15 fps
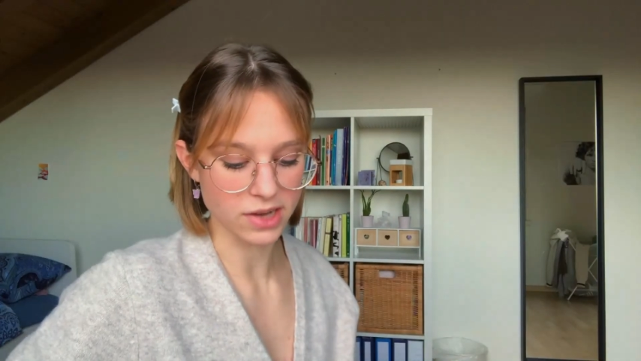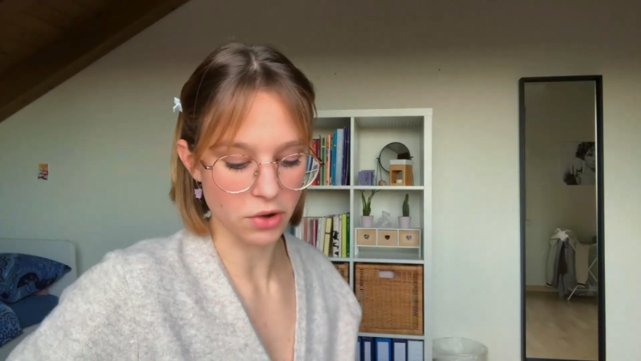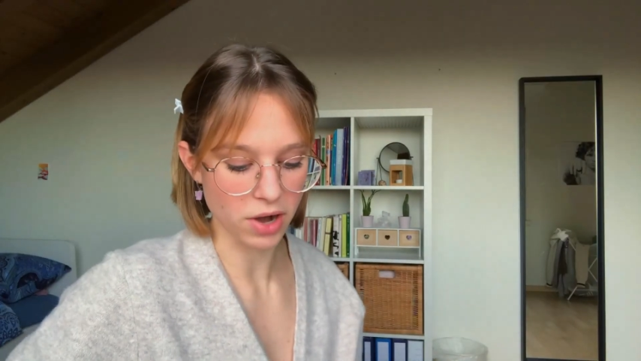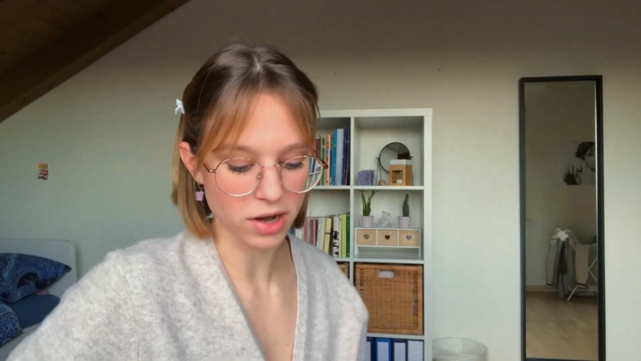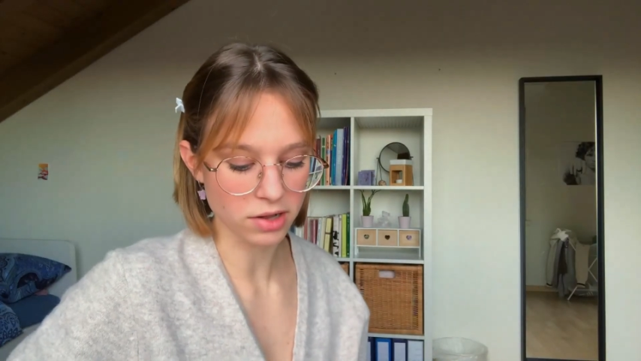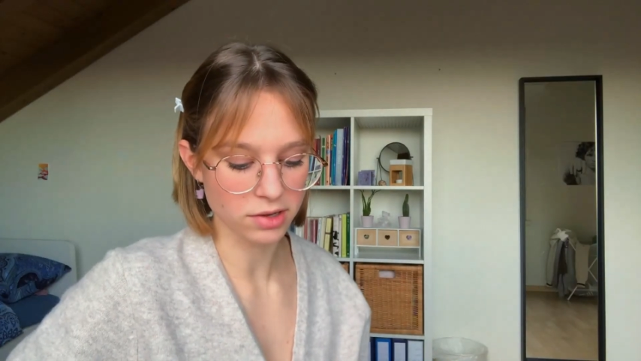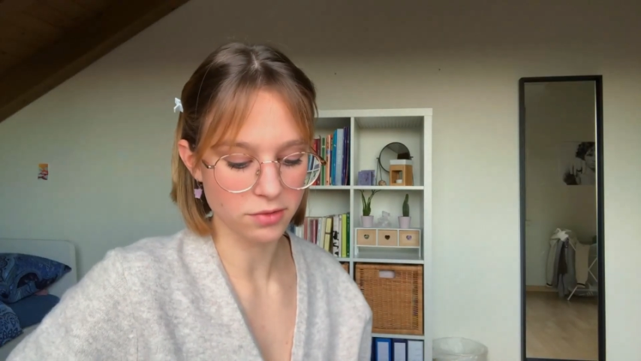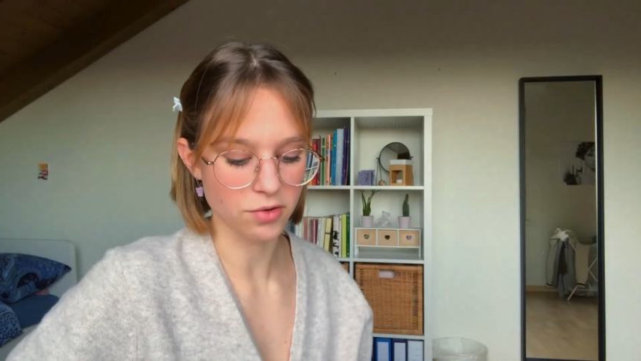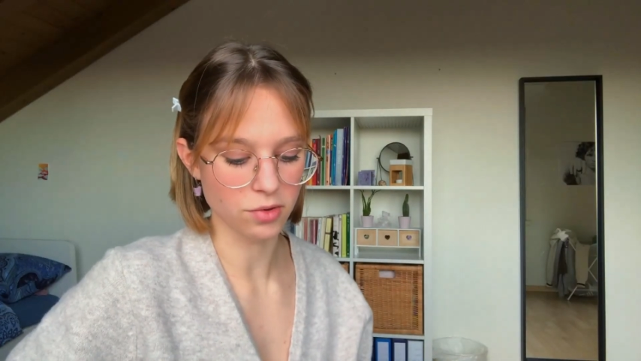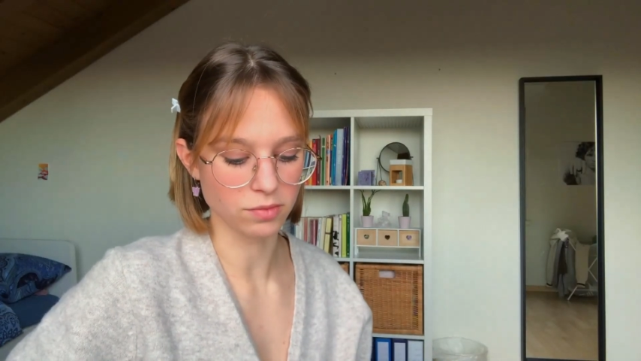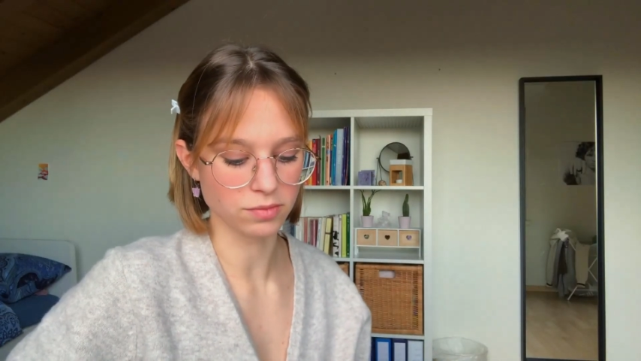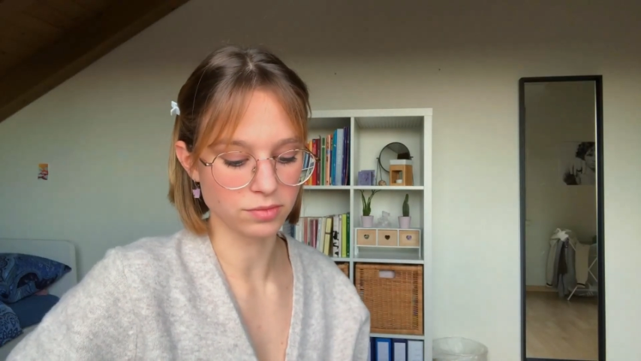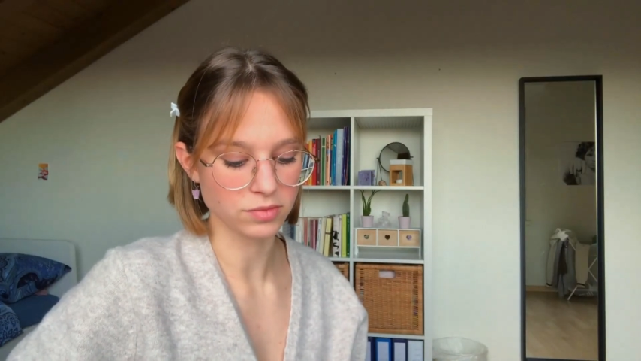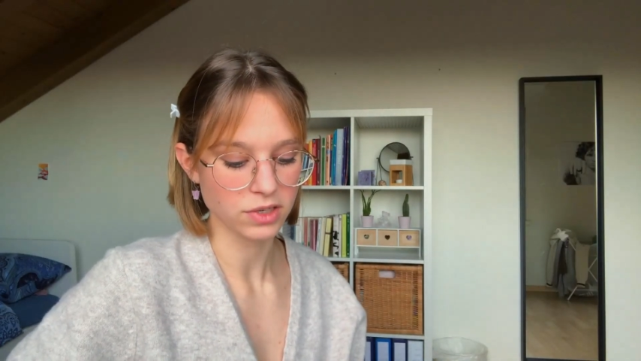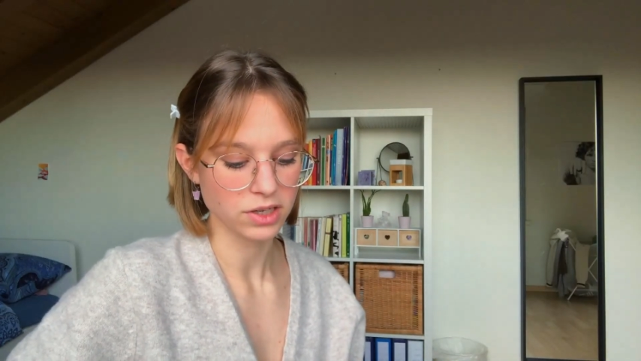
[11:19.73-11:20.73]
directly
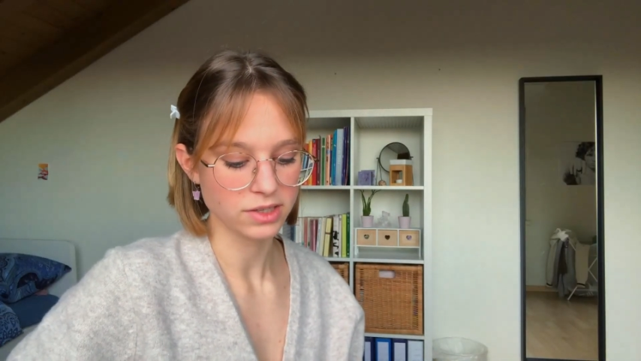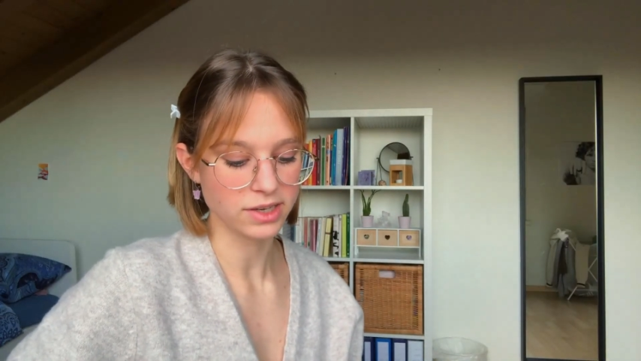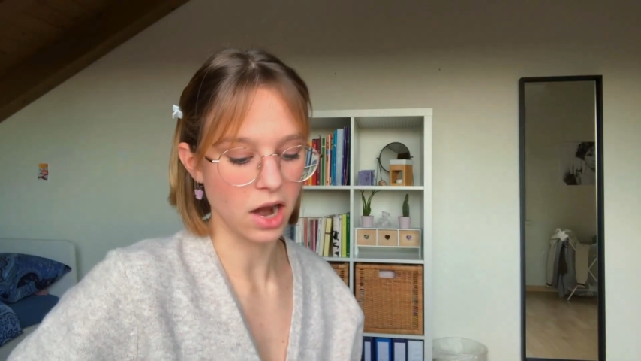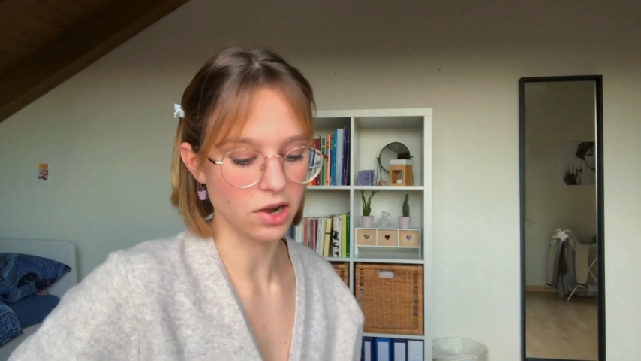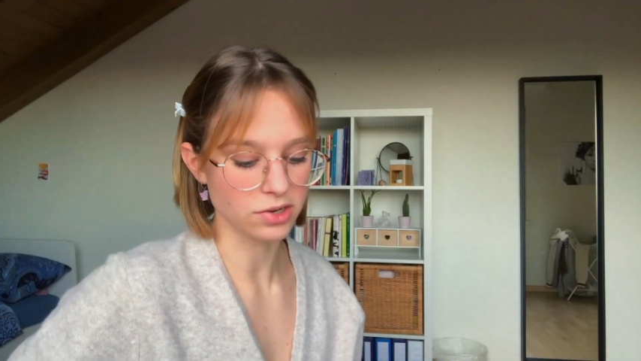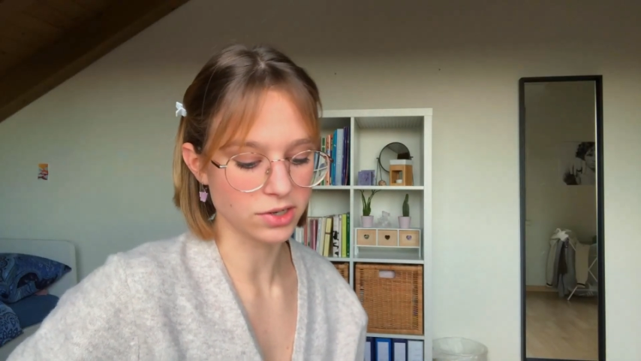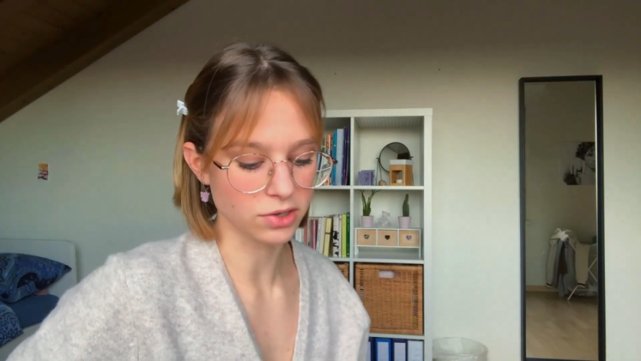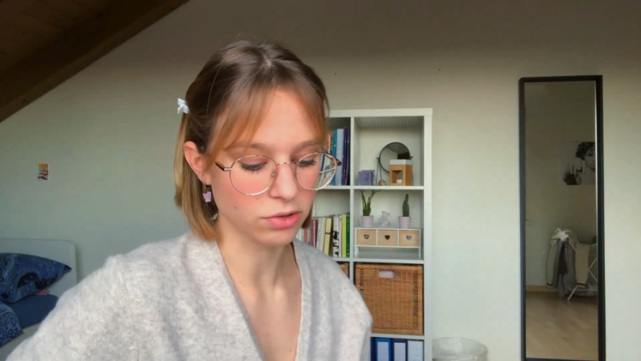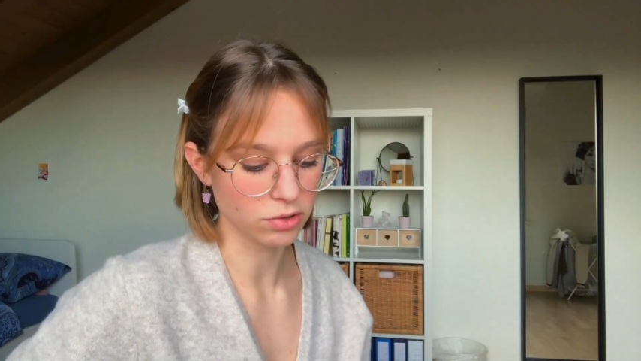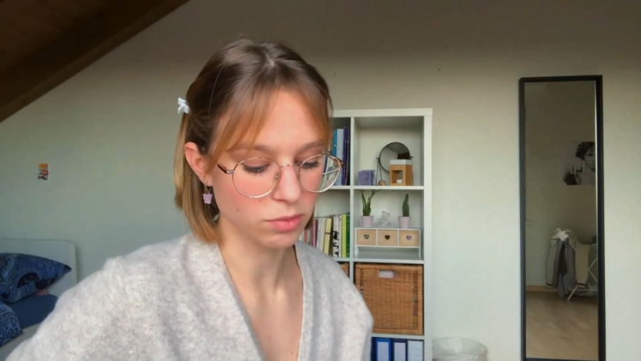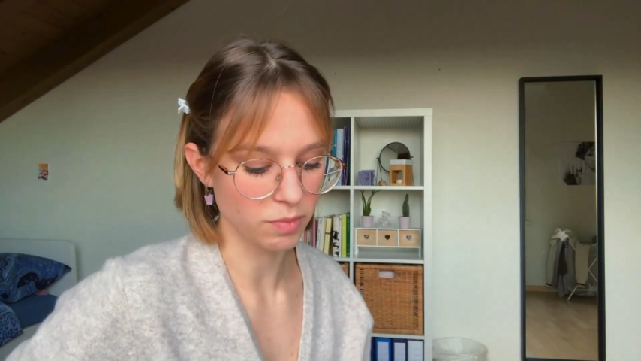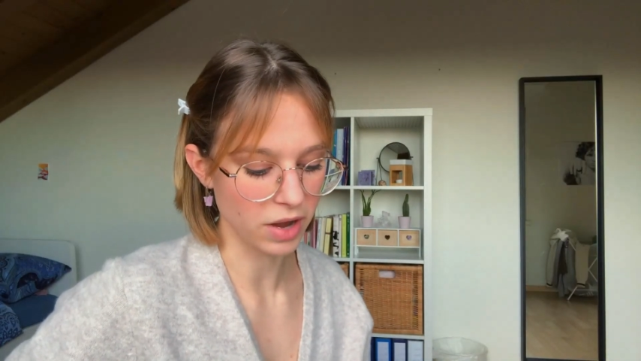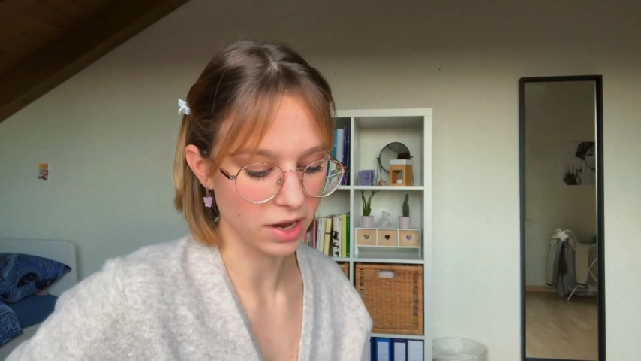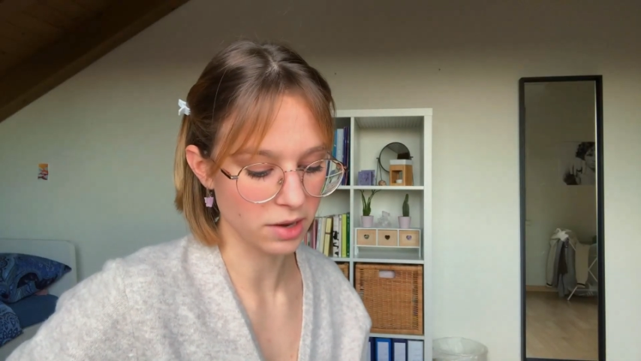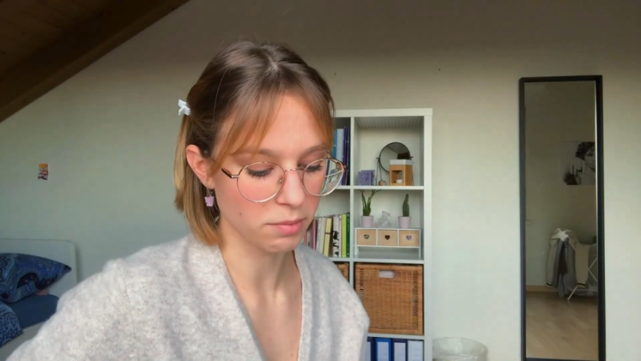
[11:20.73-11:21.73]
from the article
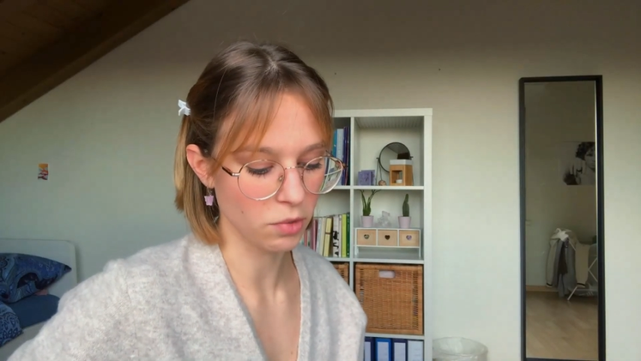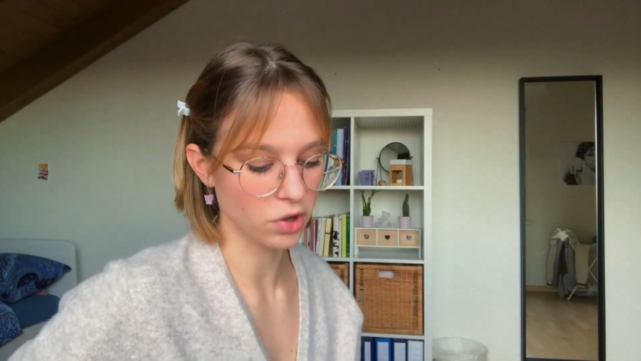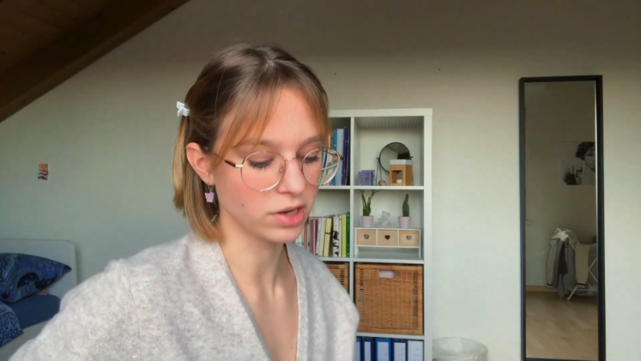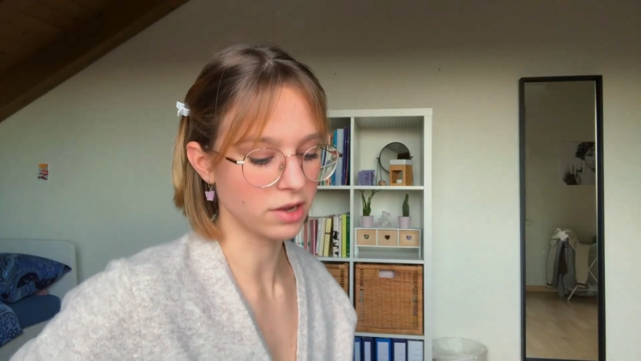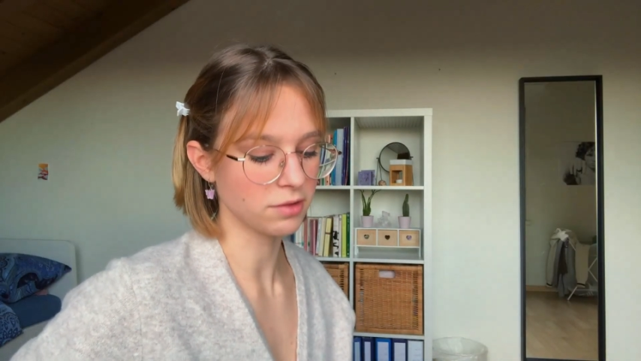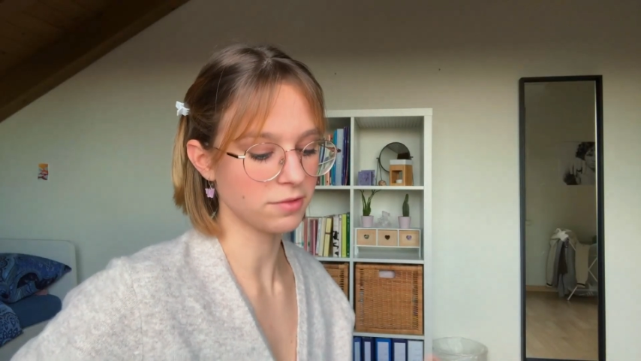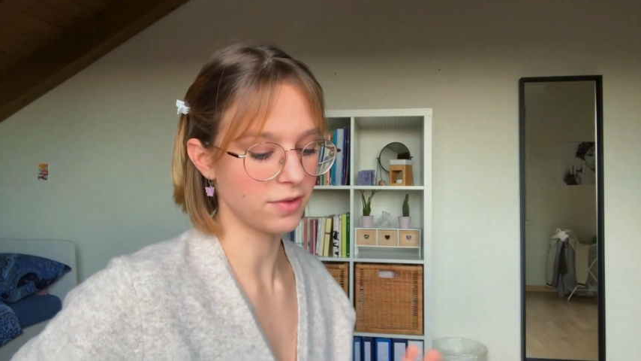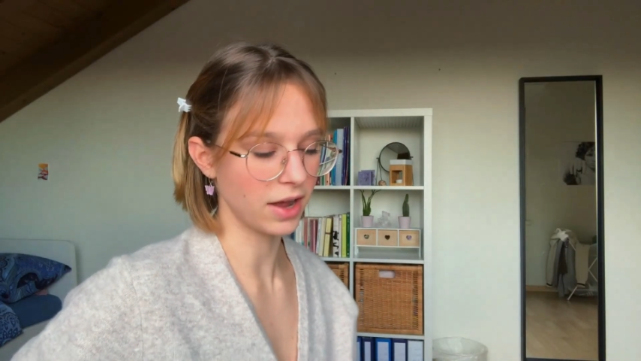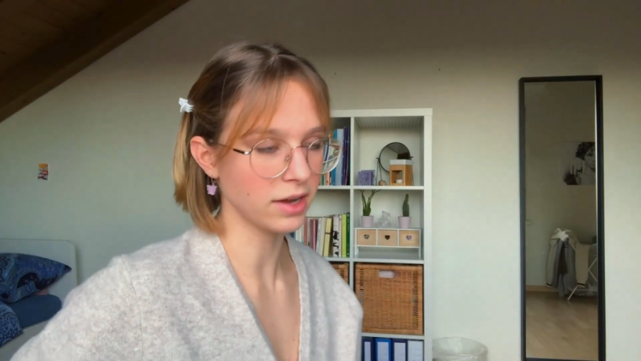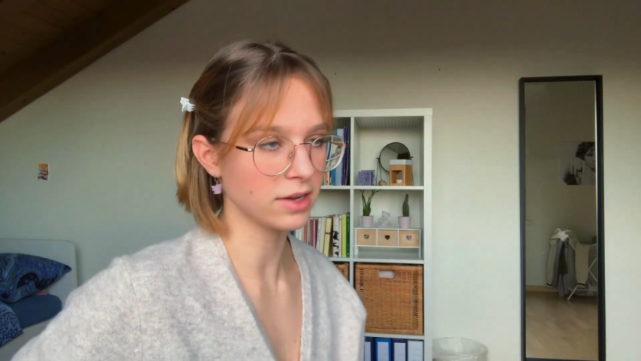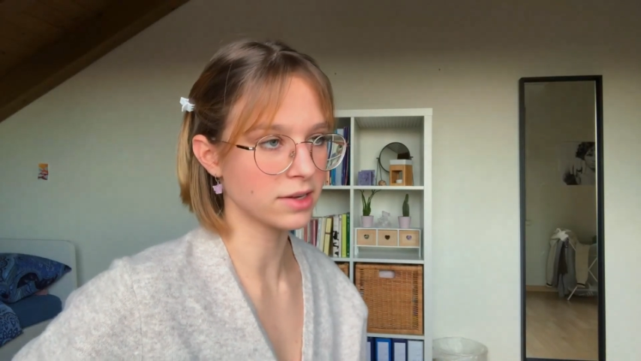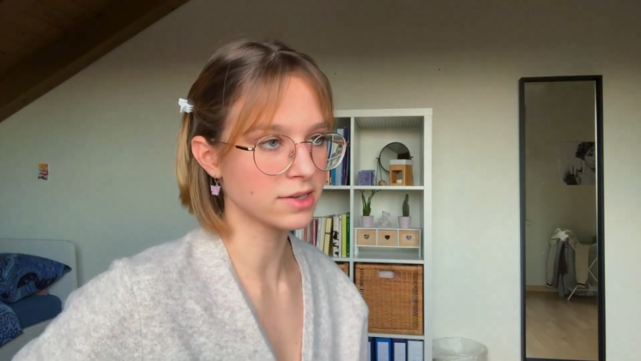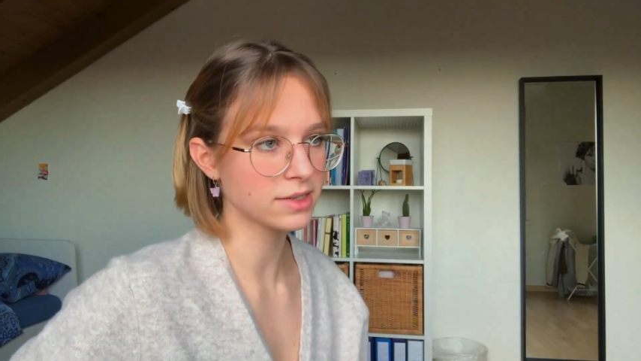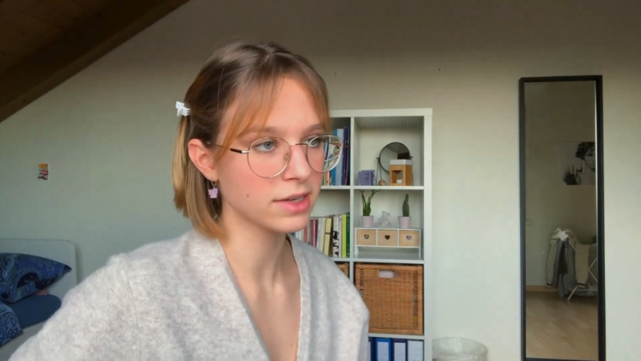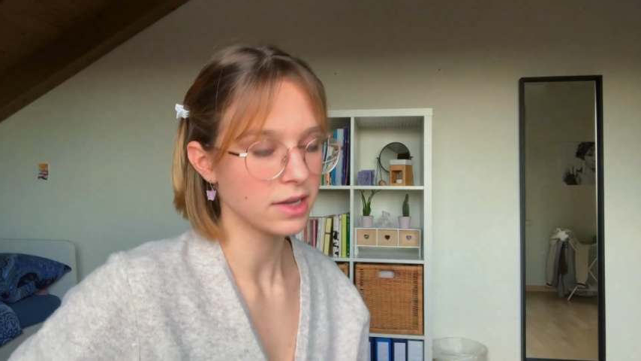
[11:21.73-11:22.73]
by Mona
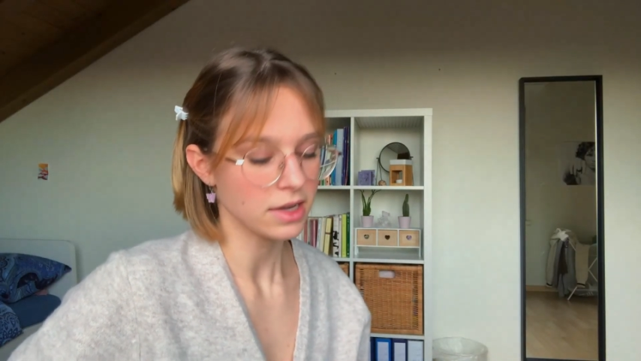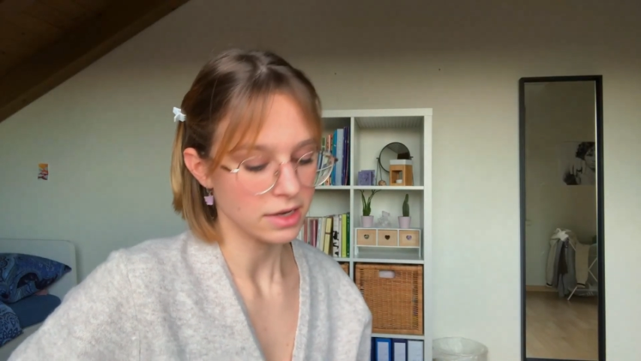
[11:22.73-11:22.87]
Fayad,